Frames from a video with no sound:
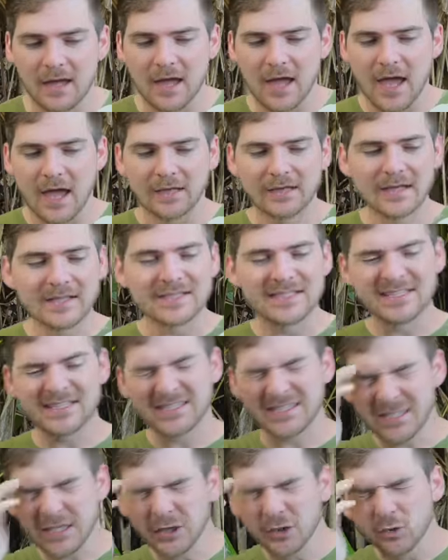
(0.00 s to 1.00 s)
and I
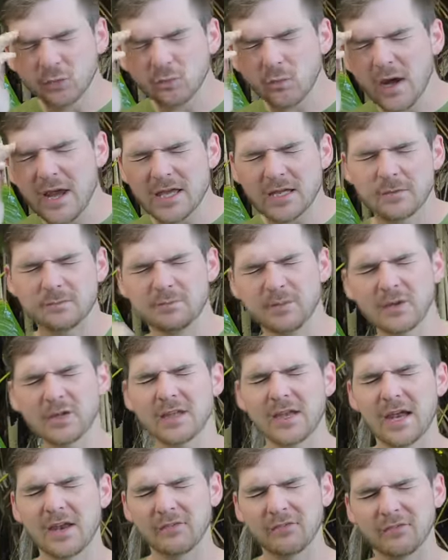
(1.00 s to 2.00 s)
still rank
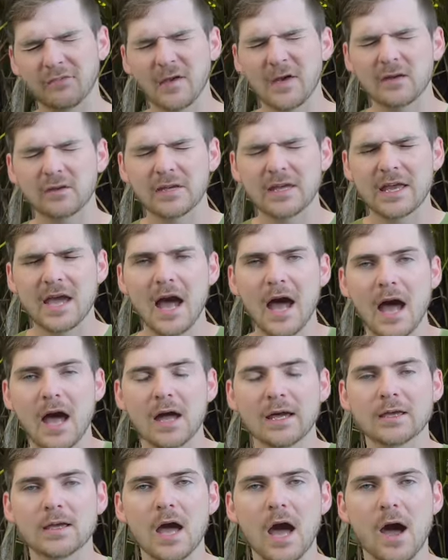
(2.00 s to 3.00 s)
bullet ant fairly
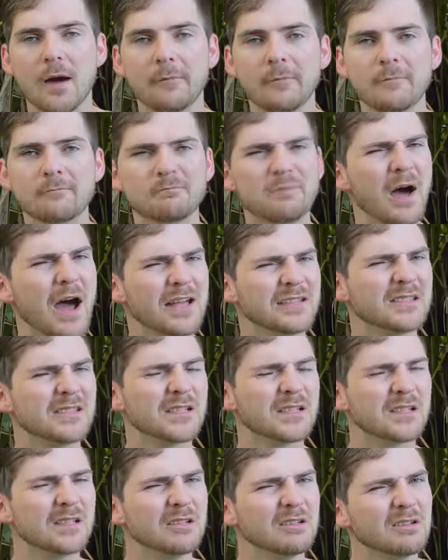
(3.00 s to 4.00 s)
high up,
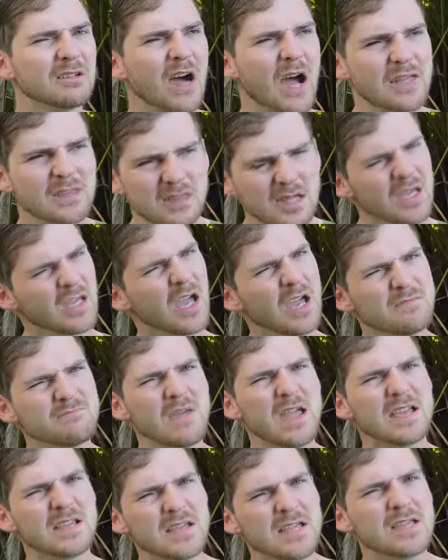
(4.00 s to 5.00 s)
but I think I
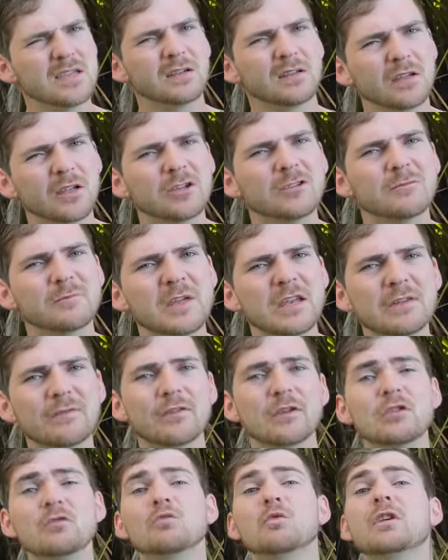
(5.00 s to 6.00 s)
may need a little bit of
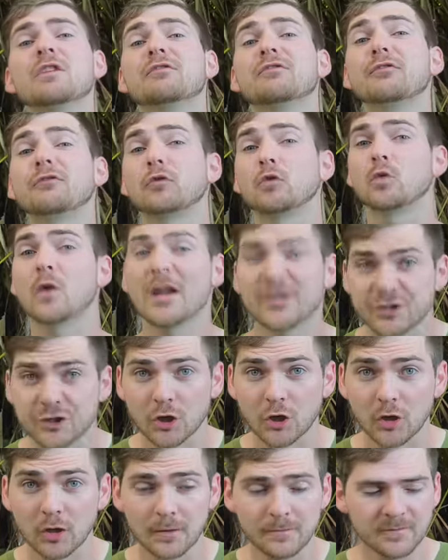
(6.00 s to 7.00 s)
a
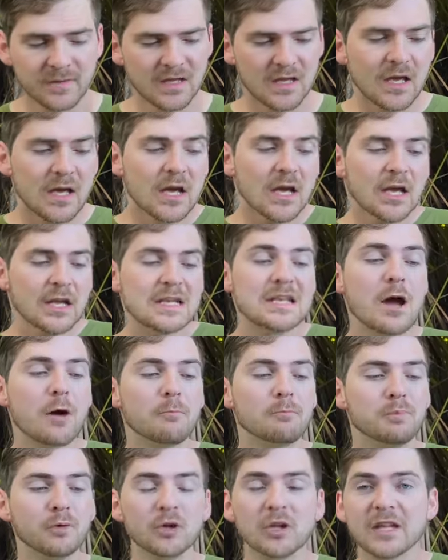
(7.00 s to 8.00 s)
refresher. Now,
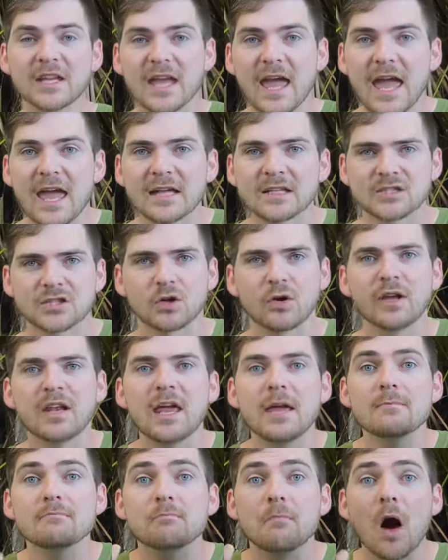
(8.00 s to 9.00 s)
bullet ants are in
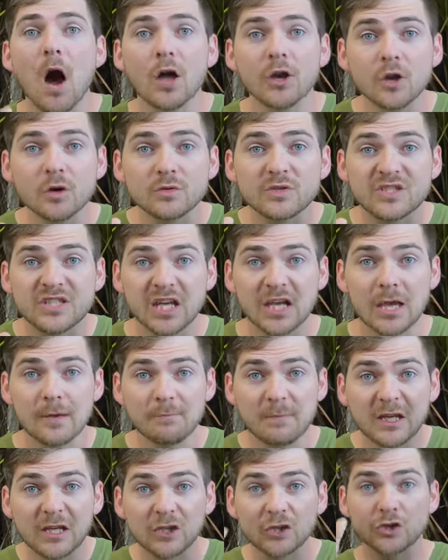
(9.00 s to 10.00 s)
a
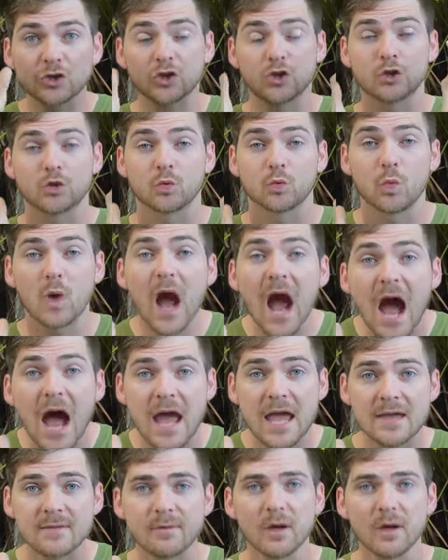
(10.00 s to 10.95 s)
monotypic tribe,